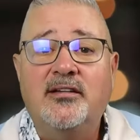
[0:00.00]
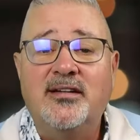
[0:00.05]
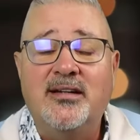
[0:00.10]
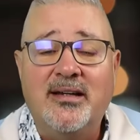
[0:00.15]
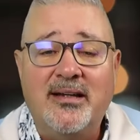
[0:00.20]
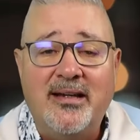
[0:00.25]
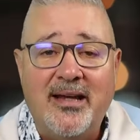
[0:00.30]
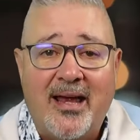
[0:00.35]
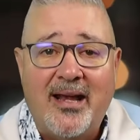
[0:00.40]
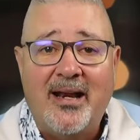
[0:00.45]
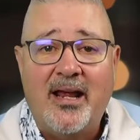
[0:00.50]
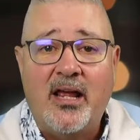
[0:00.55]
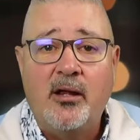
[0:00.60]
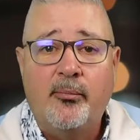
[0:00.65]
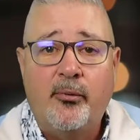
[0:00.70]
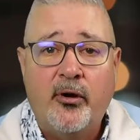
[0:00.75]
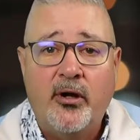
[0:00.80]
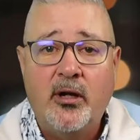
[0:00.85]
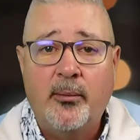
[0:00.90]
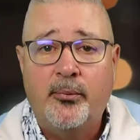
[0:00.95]
to get a
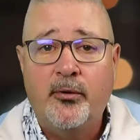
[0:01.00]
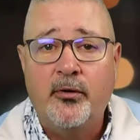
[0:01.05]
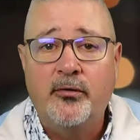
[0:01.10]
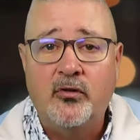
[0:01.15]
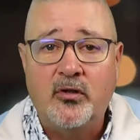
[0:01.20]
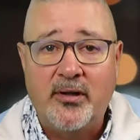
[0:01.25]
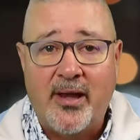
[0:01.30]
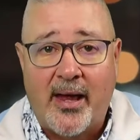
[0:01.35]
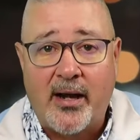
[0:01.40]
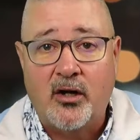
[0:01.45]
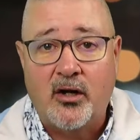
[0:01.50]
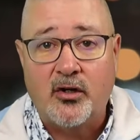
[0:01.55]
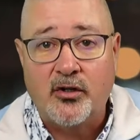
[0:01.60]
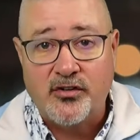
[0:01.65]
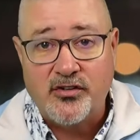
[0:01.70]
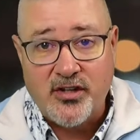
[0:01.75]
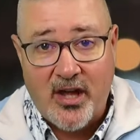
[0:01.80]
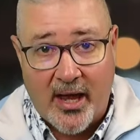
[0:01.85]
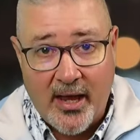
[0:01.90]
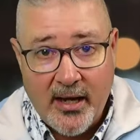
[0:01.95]
pre-approval letter
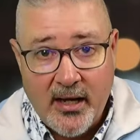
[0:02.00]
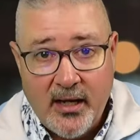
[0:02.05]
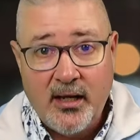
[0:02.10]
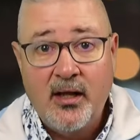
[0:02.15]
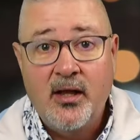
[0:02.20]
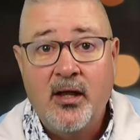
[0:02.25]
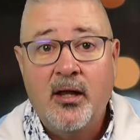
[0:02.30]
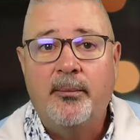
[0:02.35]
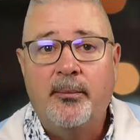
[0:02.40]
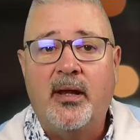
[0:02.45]
done